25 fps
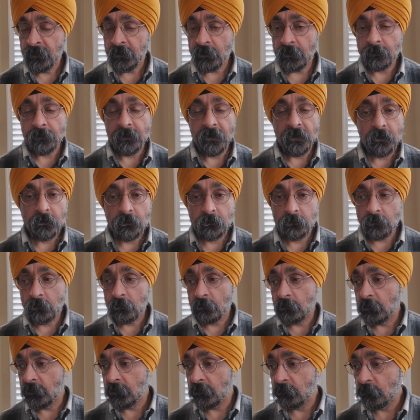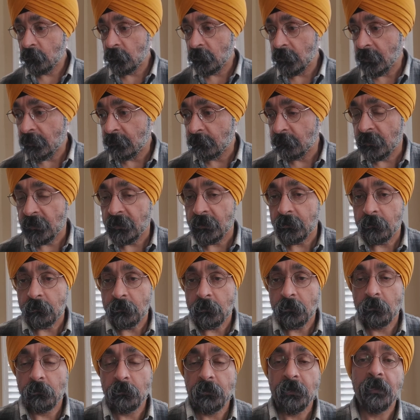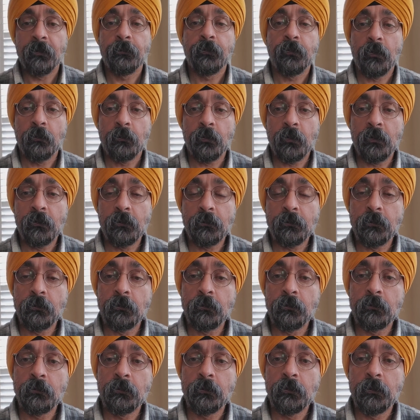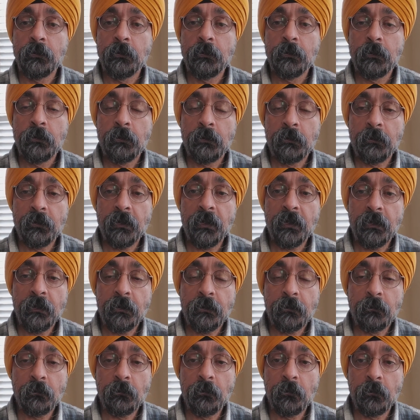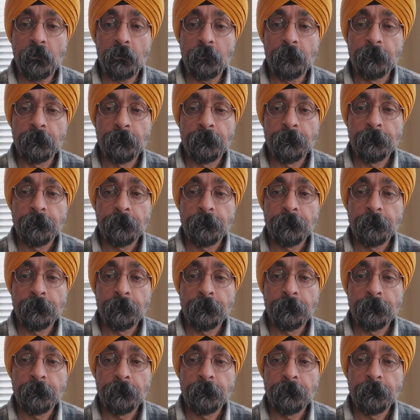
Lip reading: And then I will have my laptop also ready to go